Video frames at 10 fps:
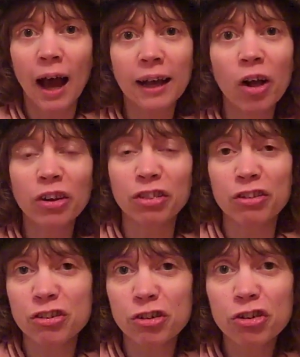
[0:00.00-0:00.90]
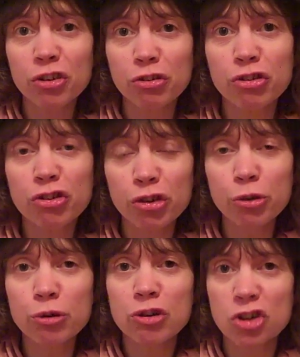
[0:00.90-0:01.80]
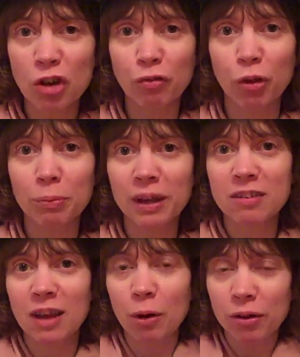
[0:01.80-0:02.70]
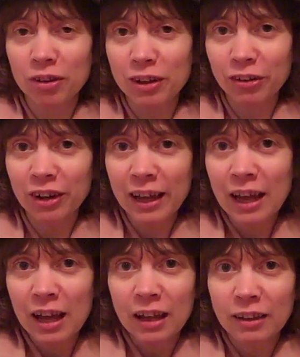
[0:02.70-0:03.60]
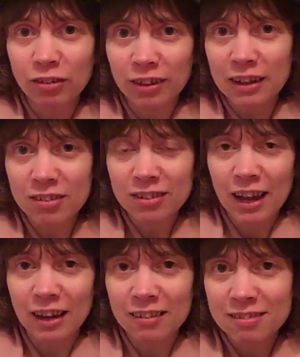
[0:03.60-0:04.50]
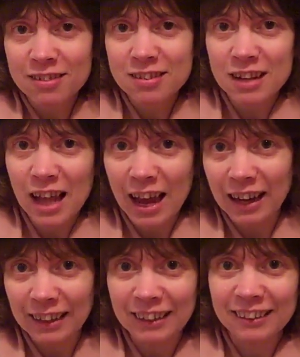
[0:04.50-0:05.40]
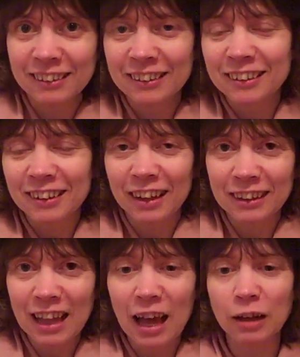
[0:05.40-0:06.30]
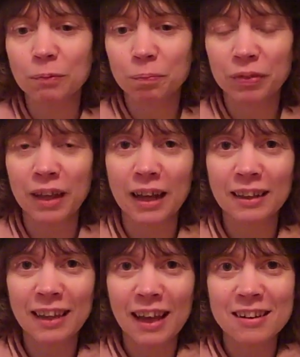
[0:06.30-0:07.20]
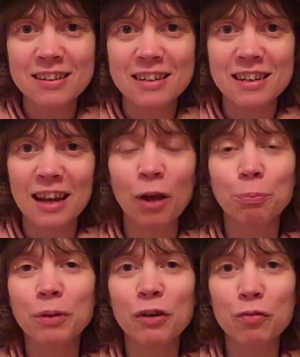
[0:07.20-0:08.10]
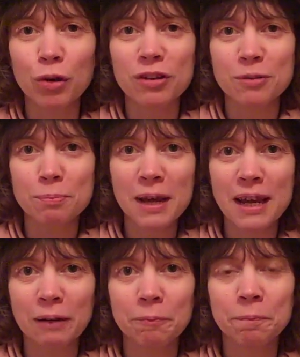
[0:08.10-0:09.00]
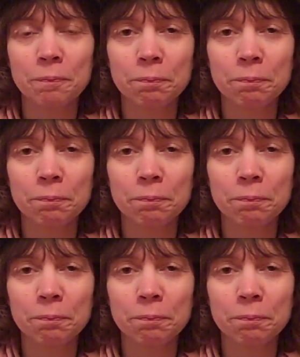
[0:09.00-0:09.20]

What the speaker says: I called it the surgical shoe shuffle because I was literally just kind of sliding like that. That helped me avoid some pain.